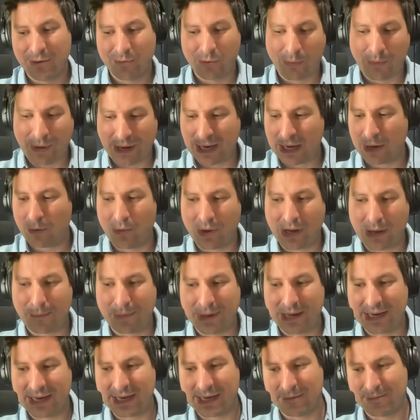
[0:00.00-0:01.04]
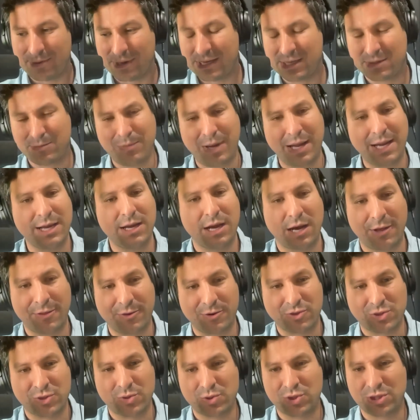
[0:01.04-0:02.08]
We're picking on Wikipedia, but many
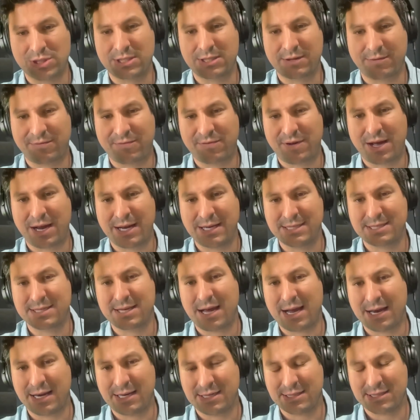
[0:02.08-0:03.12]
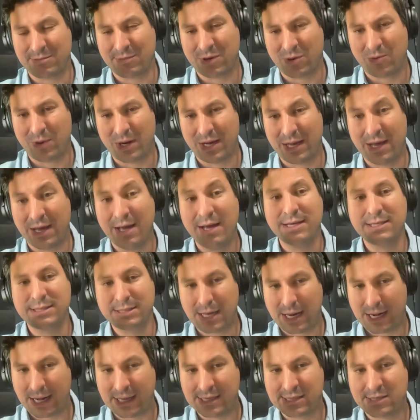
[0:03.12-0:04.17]
others who just define Zionism in a way.
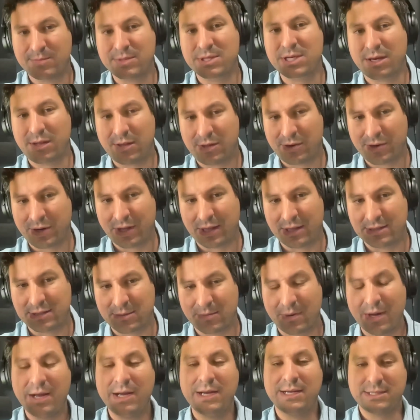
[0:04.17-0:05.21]
Zionism is colonialism.